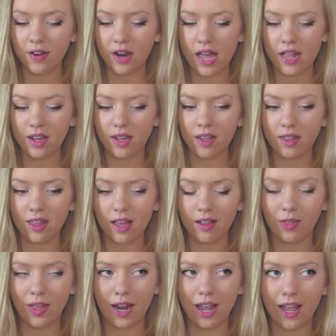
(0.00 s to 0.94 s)
or
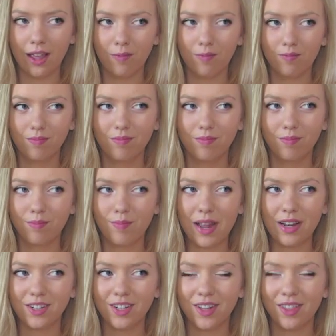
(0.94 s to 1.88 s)
anything that I
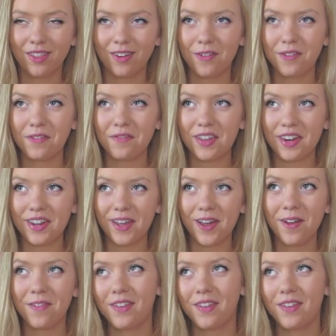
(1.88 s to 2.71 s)
mentioned throughout the video.